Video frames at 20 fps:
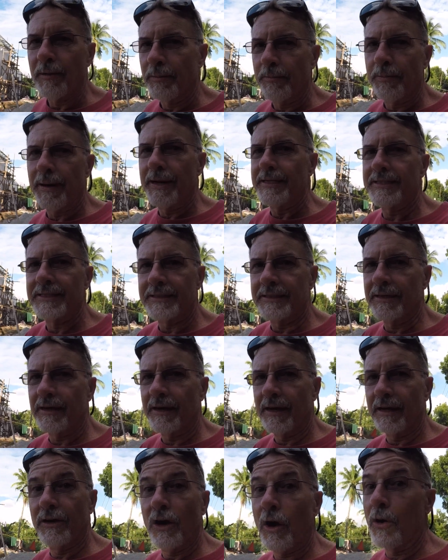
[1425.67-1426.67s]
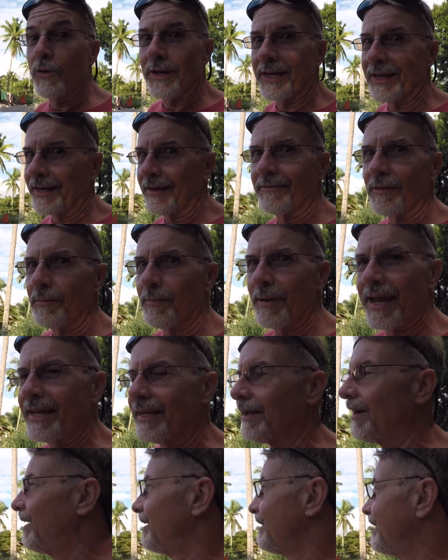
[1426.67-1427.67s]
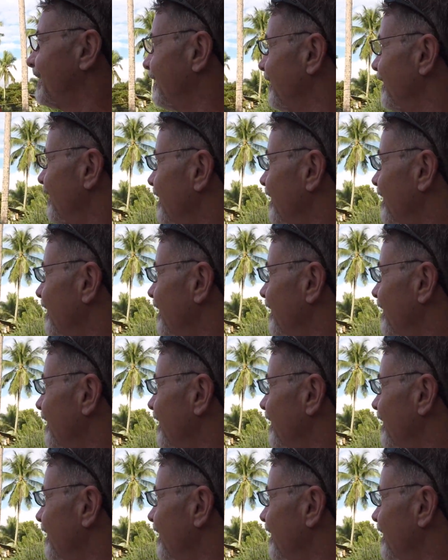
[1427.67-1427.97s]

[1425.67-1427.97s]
base coating of the paint on there.